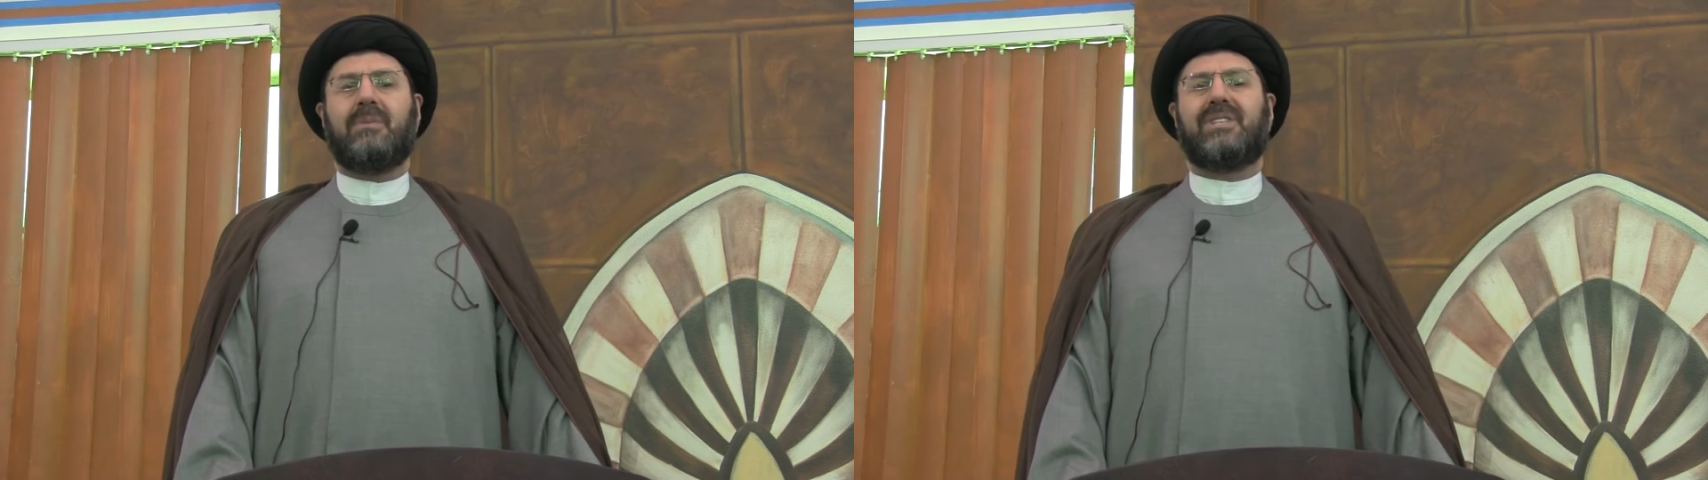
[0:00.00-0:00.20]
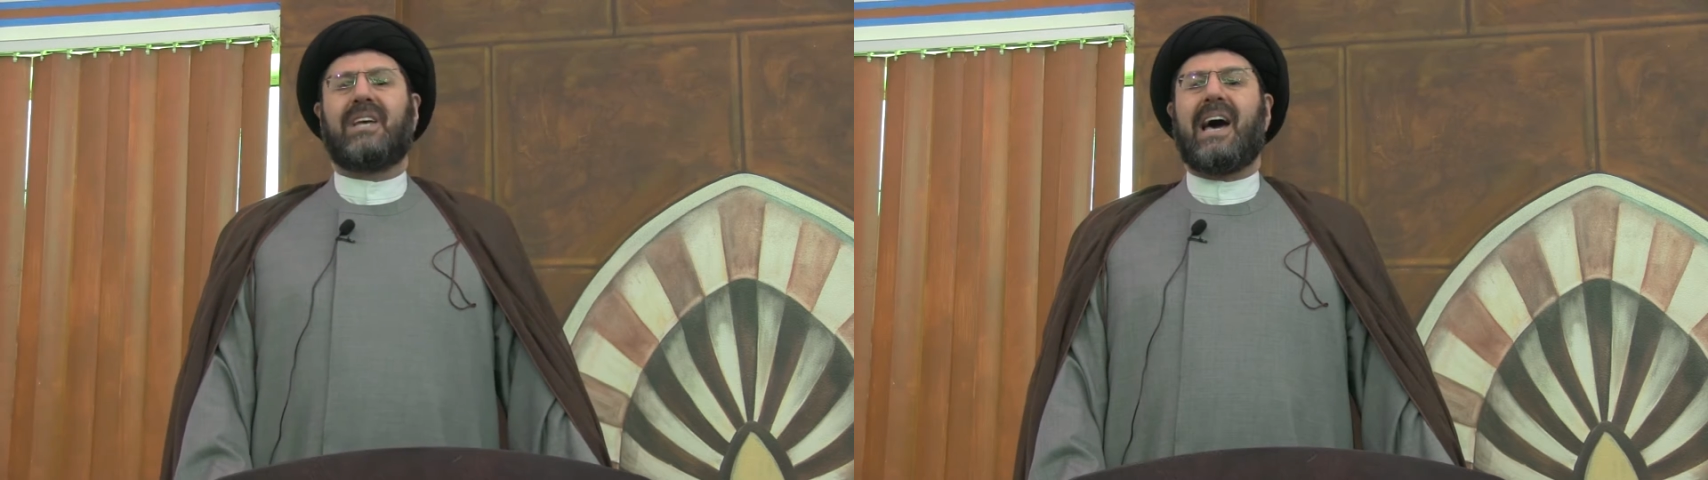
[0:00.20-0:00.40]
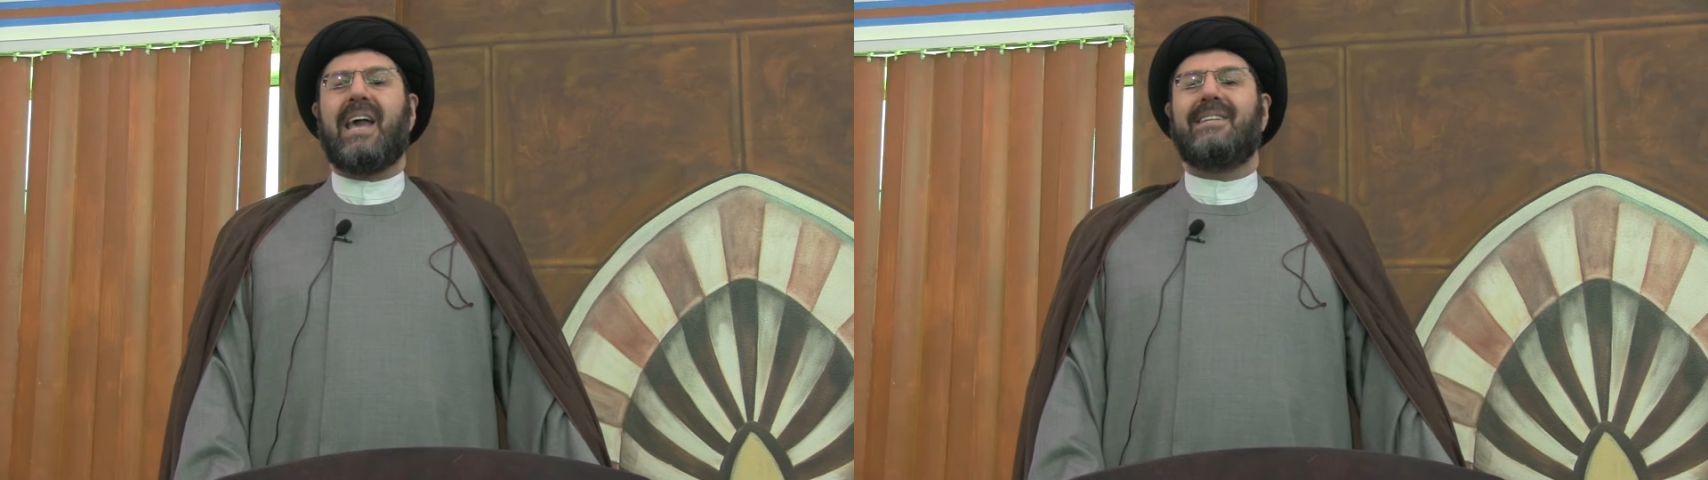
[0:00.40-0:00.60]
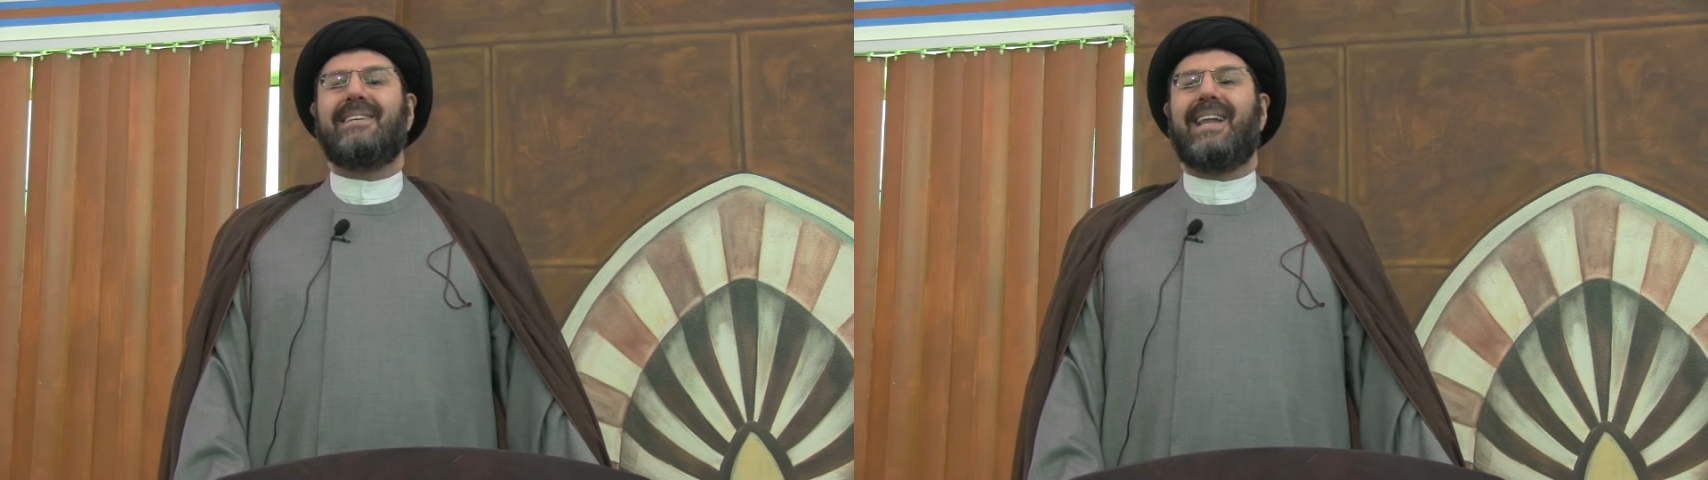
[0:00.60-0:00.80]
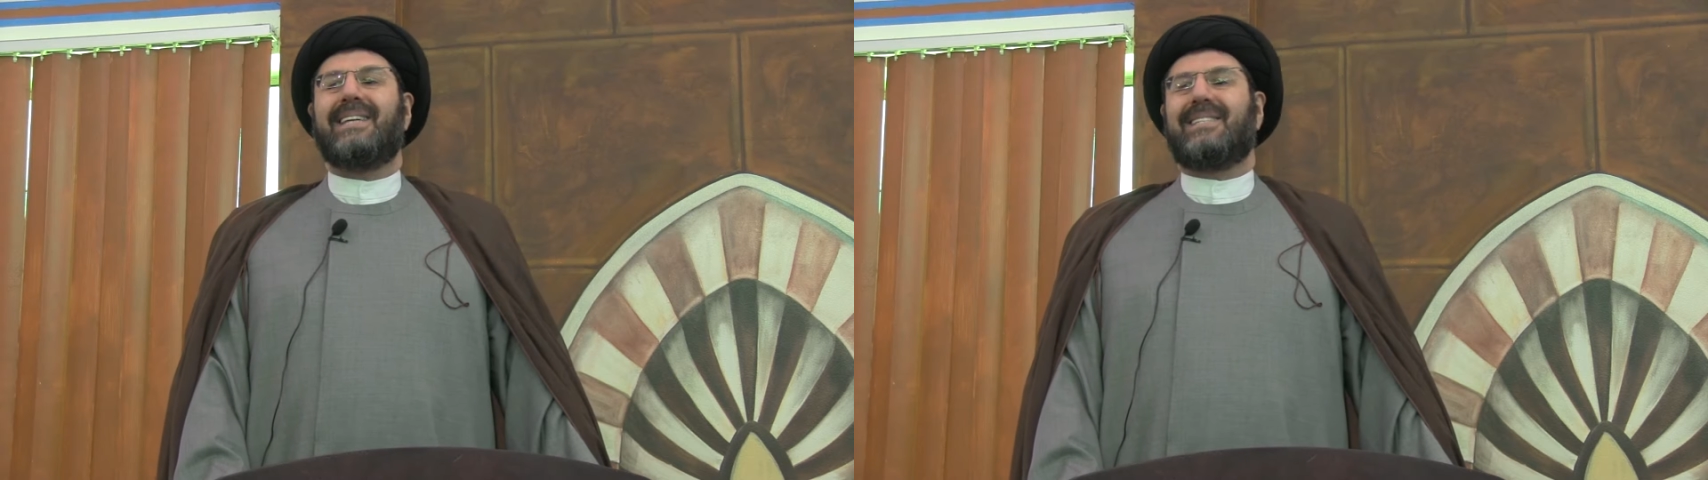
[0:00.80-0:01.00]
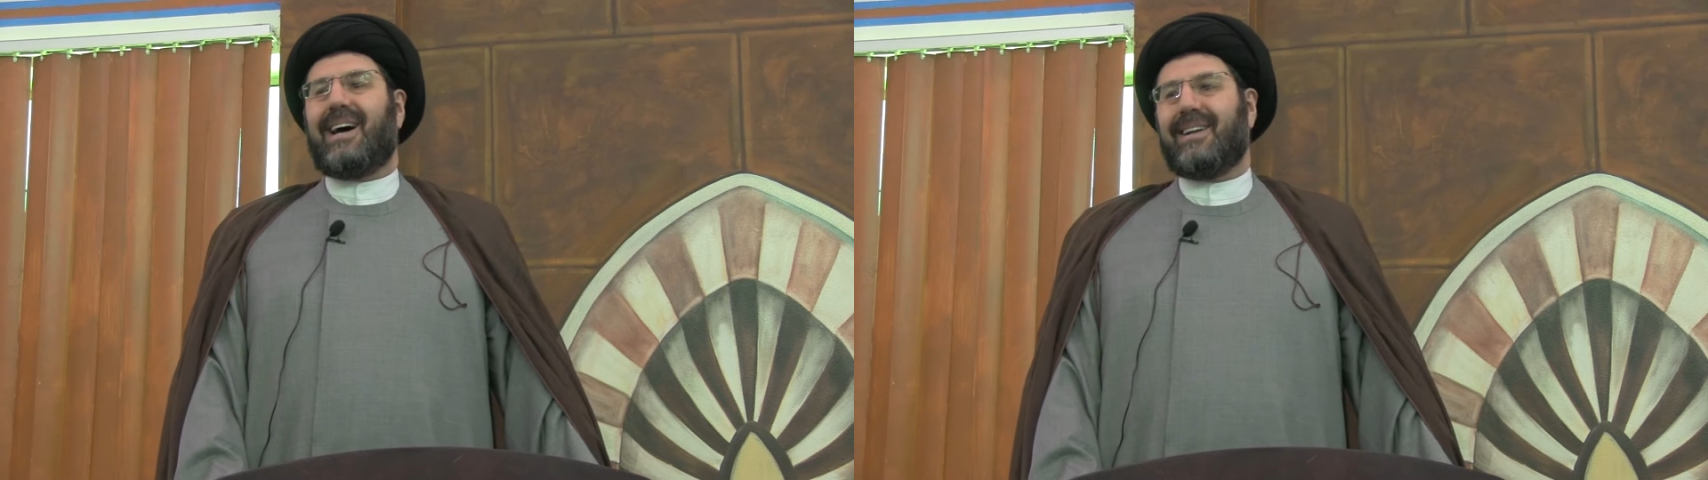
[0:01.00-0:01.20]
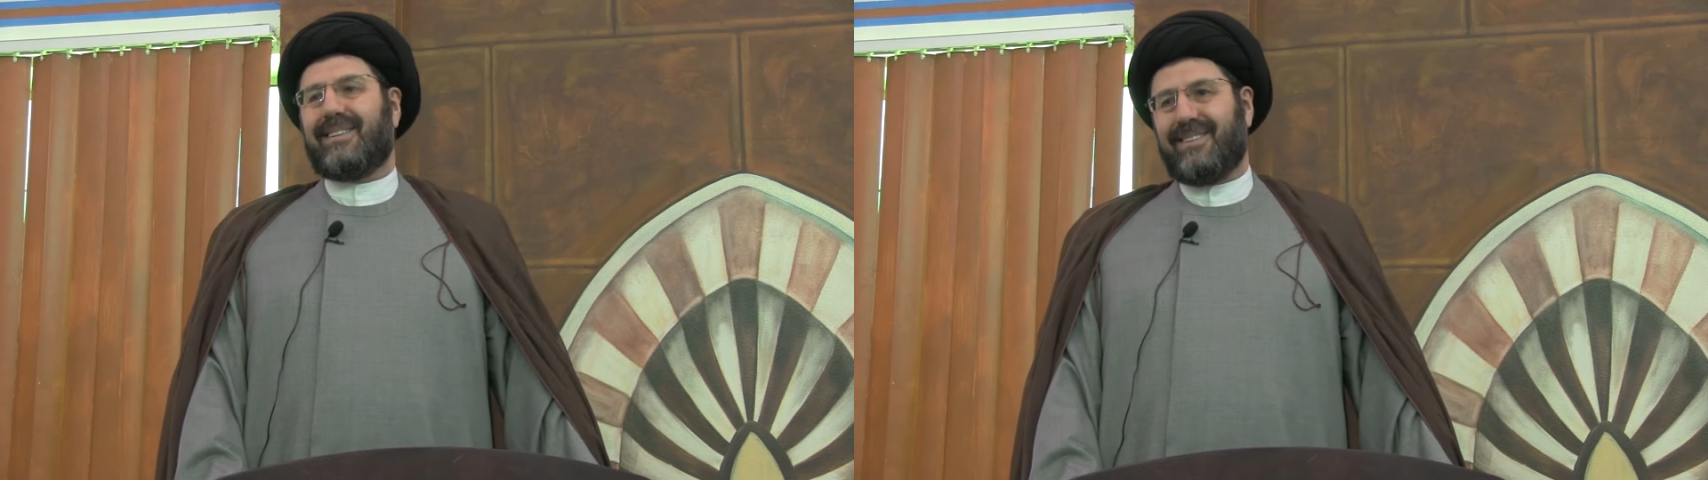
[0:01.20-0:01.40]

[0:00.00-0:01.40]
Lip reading: is Khalid al-Assad.